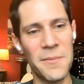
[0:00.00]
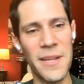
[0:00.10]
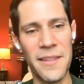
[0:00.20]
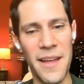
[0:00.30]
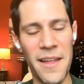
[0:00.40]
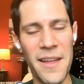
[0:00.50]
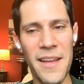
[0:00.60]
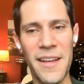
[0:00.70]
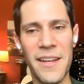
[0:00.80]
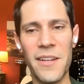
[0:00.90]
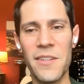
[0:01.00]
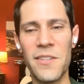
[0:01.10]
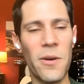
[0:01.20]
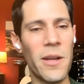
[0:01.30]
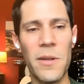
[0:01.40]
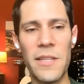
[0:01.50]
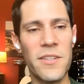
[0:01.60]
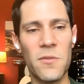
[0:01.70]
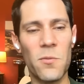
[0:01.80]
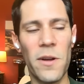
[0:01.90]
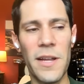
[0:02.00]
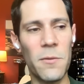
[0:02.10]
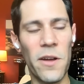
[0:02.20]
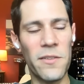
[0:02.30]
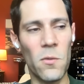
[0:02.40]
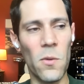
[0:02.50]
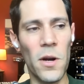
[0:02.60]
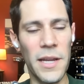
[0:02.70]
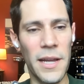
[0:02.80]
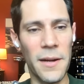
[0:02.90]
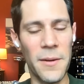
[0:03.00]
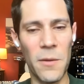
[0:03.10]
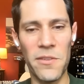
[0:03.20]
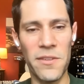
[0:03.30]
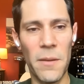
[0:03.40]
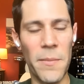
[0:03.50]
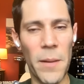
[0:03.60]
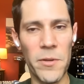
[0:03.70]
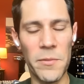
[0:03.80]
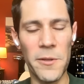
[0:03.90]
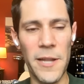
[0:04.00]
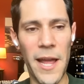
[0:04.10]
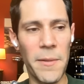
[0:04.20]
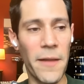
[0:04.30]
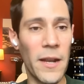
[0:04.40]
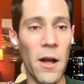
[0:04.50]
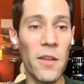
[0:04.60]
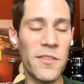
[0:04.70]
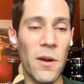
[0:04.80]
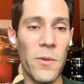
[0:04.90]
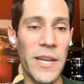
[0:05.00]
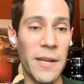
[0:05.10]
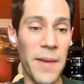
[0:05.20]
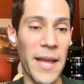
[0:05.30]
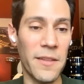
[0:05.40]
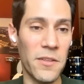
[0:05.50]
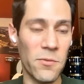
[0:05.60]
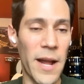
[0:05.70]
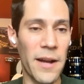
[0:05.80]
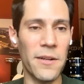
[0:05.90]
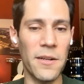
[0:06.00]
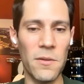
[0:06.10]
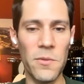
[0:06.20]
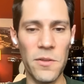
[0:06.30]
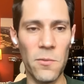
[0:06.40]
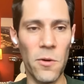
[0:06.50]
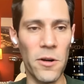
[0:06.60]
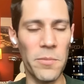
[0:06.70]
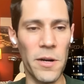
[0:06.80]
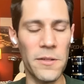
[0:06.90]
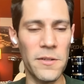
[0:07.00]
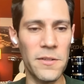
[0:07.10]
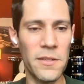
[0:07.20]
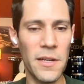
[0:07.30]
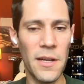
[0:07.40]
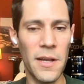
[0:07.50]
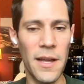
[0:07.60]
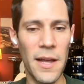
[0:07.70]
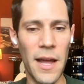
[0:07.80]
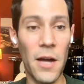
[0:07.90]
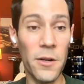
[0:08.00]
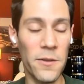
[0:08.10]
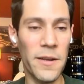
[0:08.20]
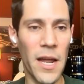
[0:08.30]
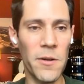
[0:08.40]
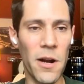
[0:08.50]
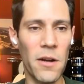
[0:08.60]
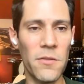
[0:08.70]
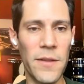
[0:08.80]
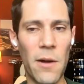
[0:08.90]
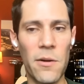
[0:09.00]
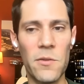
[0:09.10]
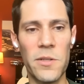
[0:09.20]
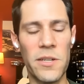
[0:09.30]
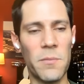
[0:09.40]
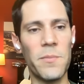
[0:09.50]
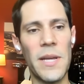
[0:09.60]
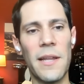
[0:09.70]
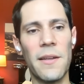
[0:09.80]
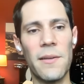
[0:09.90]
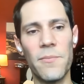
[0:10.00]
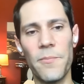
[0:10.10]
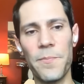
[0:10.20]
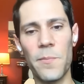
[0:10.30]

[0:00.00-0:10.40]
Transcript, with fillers: or something like that. So it wasn't working. It wasn't a memorable name. And then also we had made this record with Warner Brothers under the name Kara's Flowers, which had been